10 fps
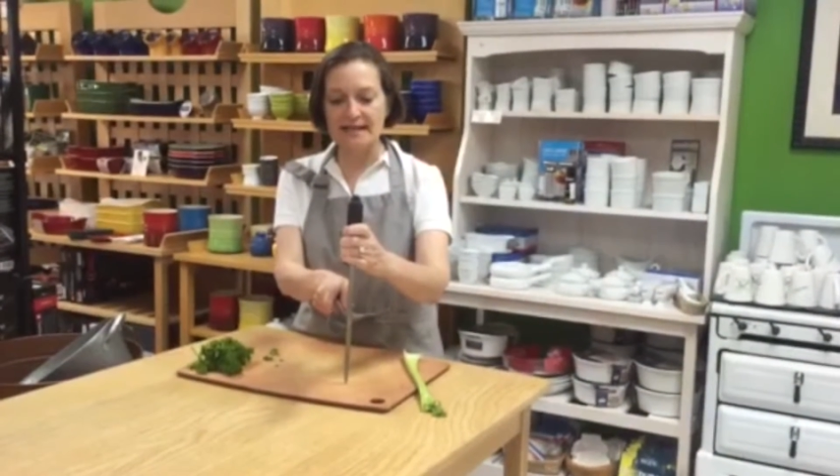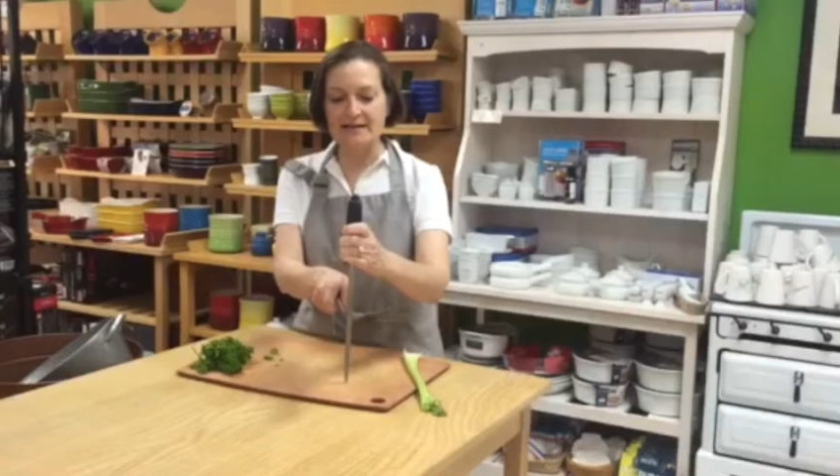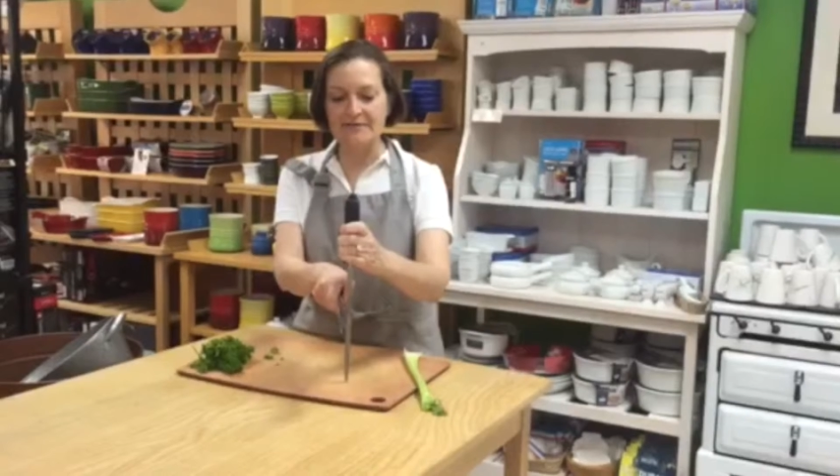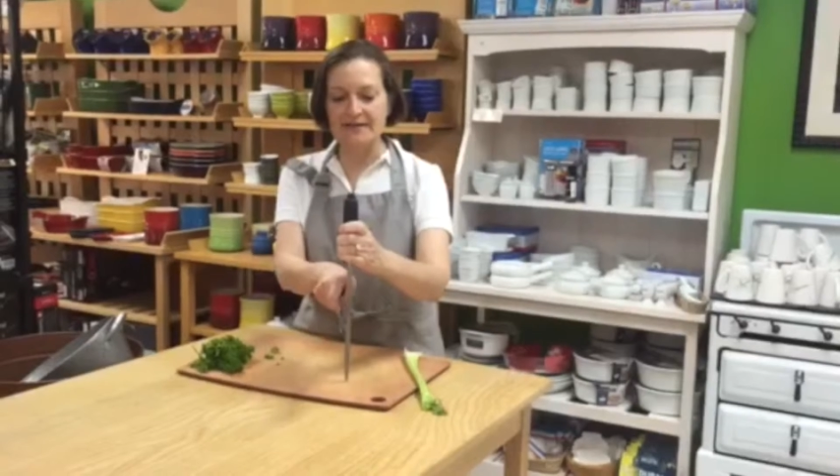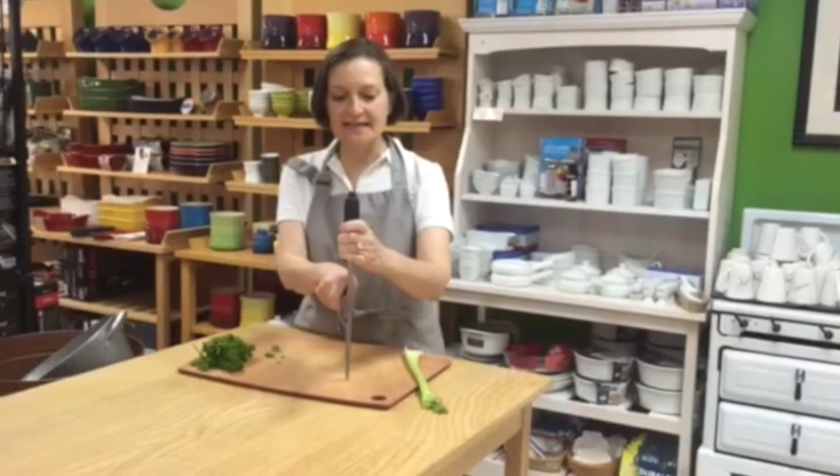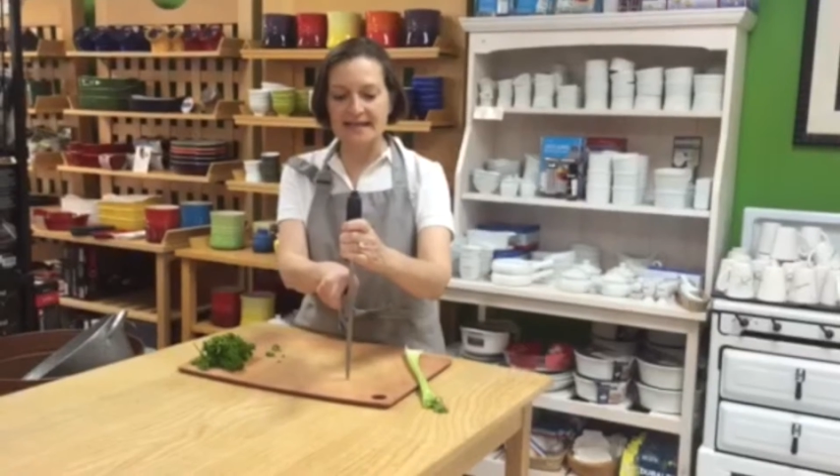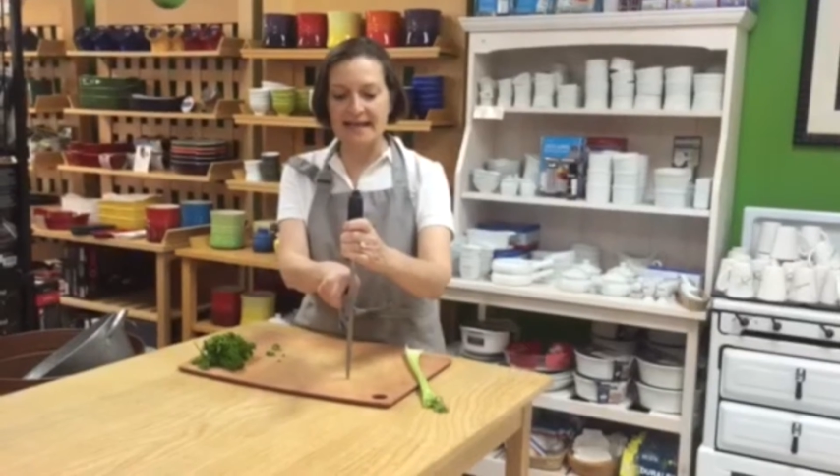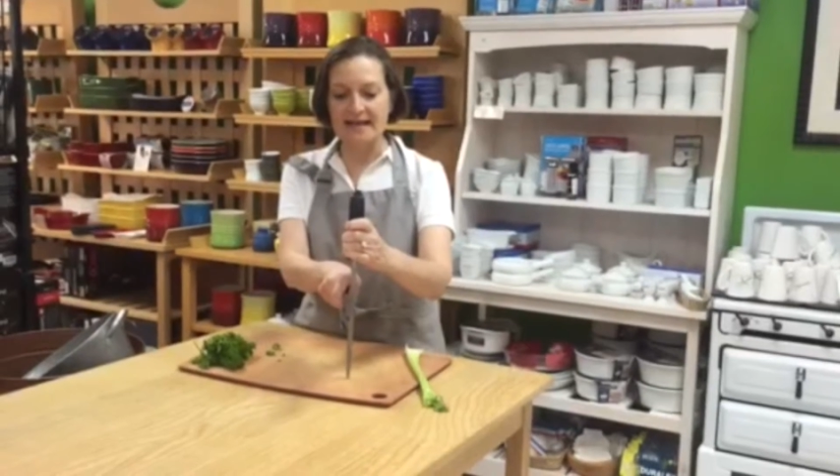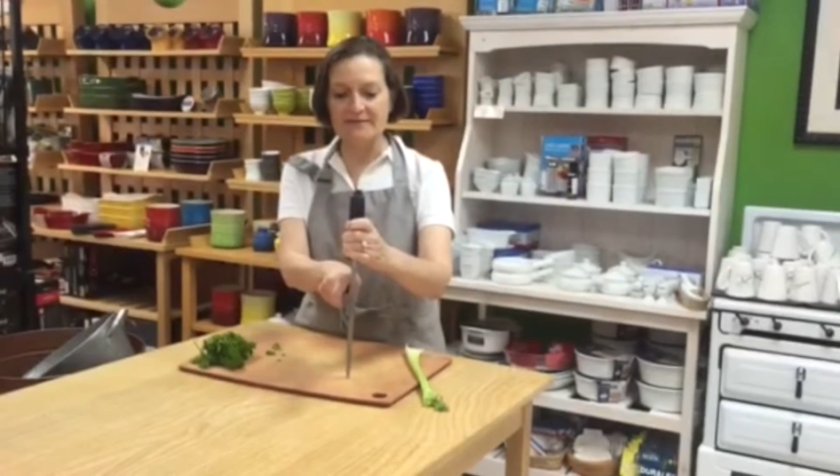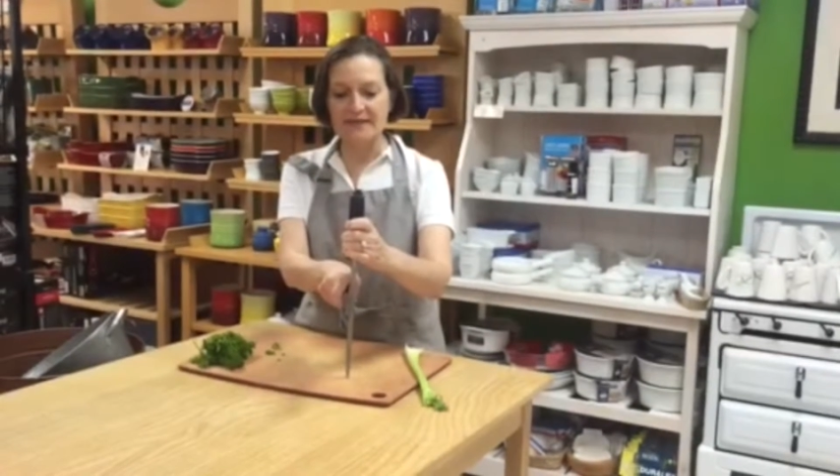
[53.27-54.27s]
and if I take
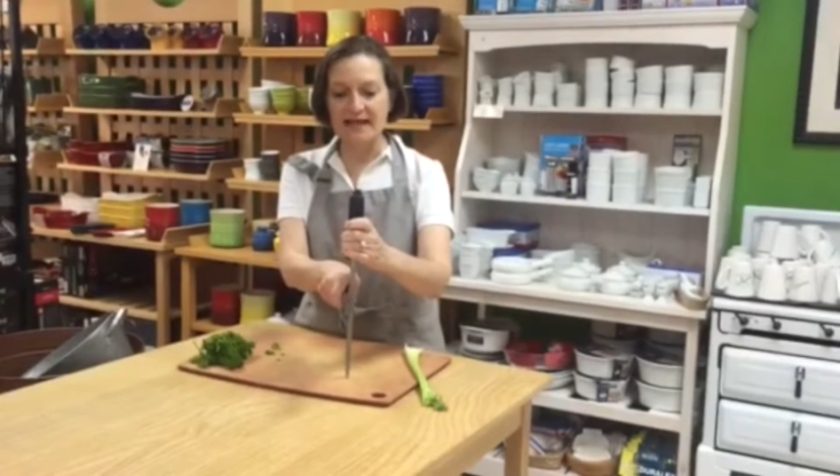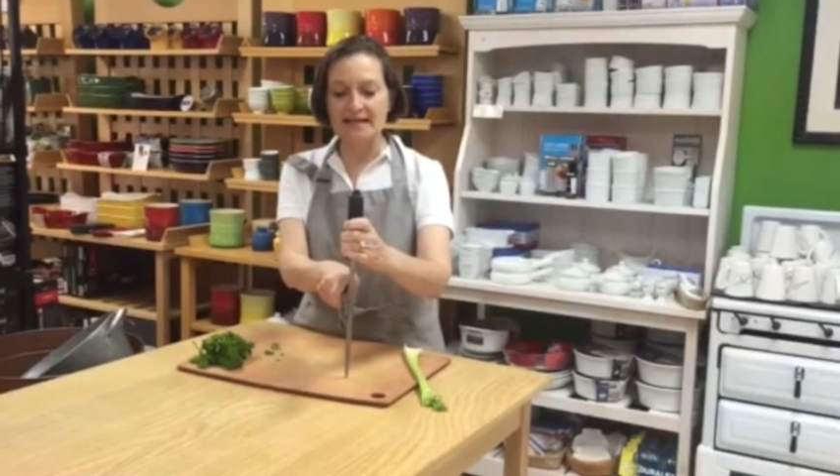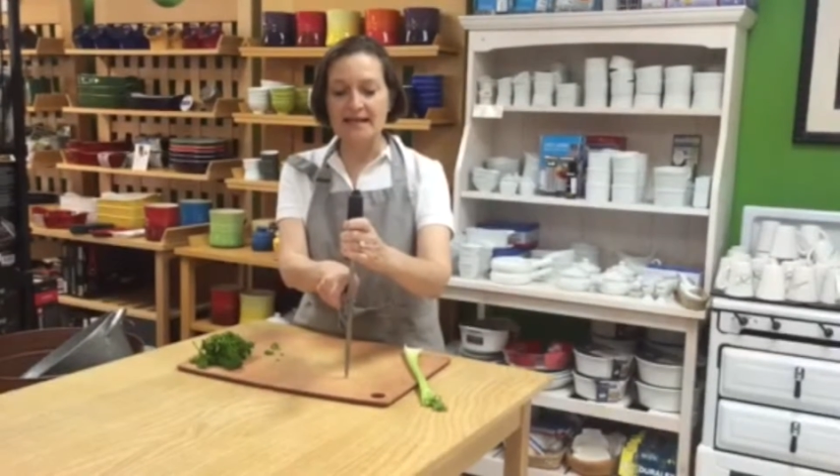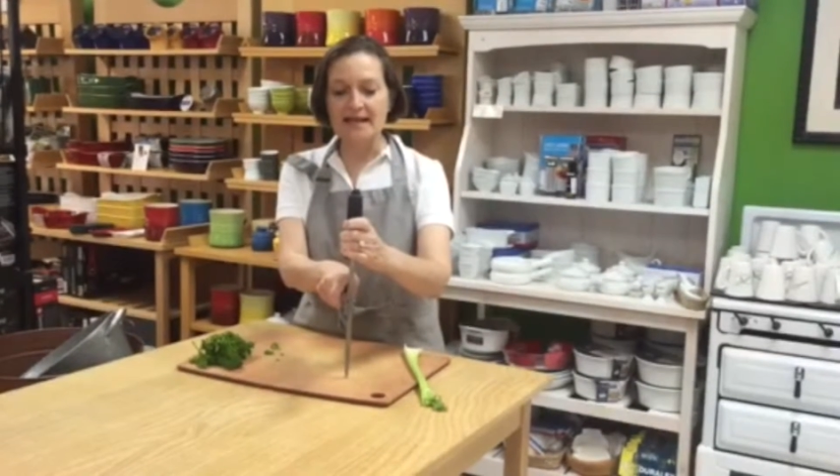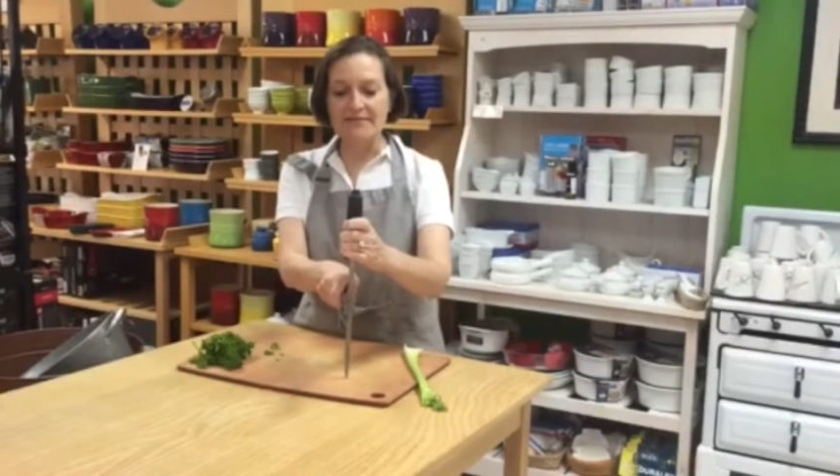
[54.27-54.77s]
half of that,